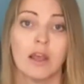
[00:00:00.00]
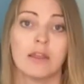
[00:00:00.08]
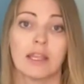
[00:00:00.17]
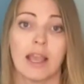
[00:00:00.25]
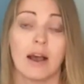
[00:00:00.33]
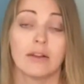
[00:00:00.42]

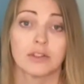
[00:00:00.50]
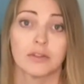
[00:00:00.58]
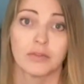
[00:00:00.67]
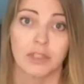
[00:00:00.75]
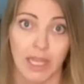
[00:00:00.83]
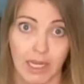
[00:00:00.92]
the
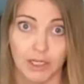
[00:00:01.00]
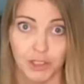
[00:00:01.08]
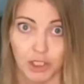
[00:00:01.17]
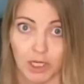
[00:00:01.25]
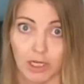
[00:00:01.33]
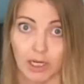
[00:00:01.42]

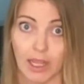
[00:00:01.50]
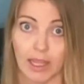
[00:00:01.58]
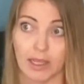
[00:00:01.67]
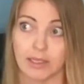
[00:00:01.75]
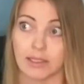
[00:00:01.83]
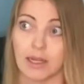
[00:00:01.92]
calcification,
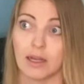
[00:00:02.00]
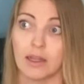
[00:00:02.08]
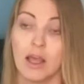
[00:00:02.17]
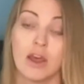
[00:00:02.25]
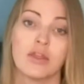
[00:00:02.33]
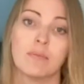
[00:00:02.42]
and
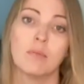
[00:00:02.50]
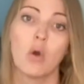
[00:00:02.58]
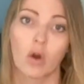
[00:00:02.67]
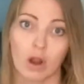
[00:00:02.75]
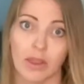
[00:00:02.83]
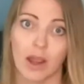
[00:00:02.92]
the
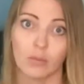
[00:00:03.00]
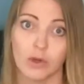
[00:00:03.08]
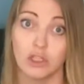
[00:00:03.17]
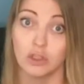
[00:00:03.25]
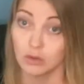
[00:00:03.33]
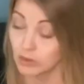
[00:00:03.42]
more that we do